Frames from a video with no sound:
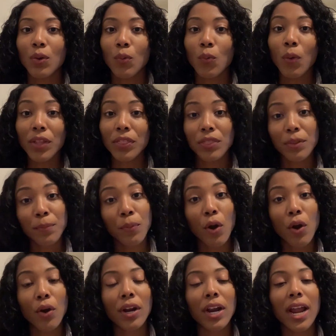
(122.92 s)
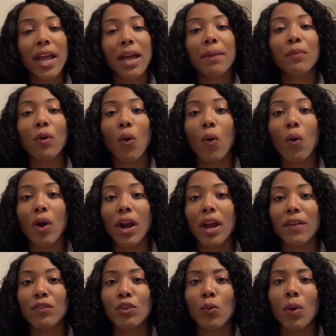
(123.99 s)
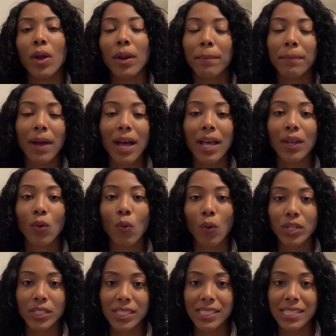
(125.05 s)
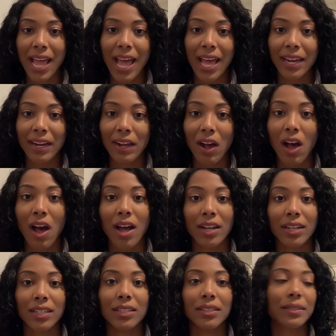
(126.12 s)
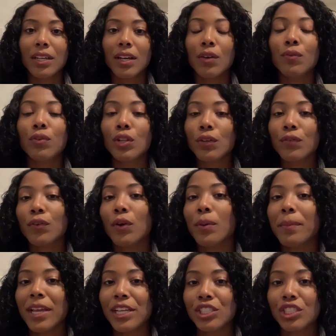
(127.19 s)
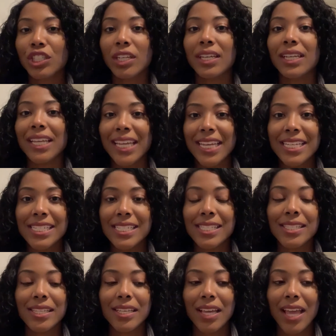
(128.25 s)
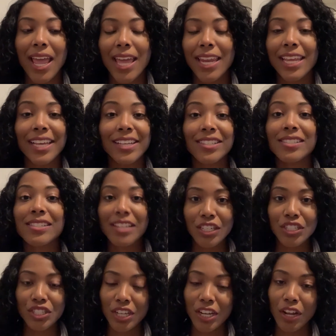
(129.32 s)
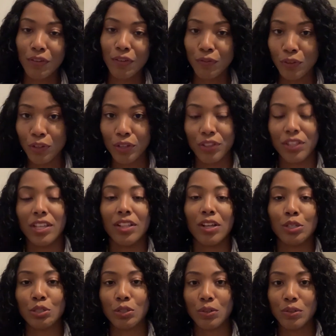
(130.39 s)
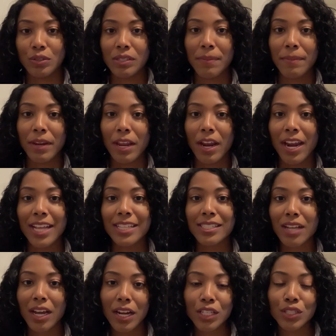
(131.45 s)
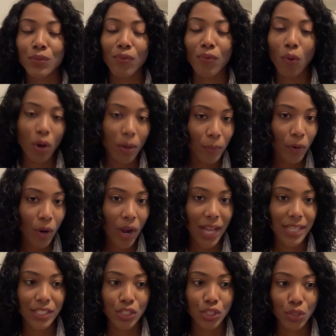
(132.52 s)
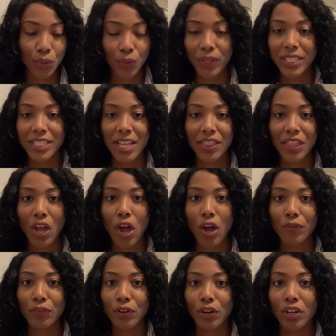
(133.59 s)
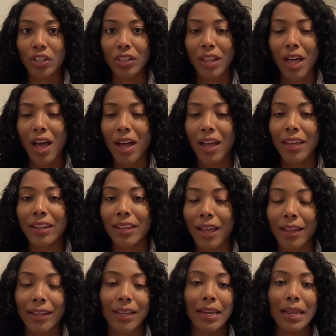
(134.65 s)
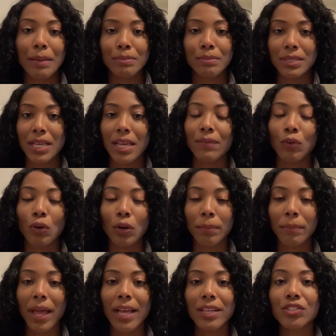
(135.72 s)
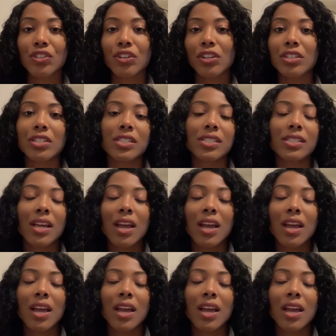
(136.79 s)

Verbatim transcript: with the program or if you want to buy courses ad hoc. Fuller Formation is an extension of Fuller Theological Seminary. It's not as formal as the degrees that they offer online, like an MDiv or a master's.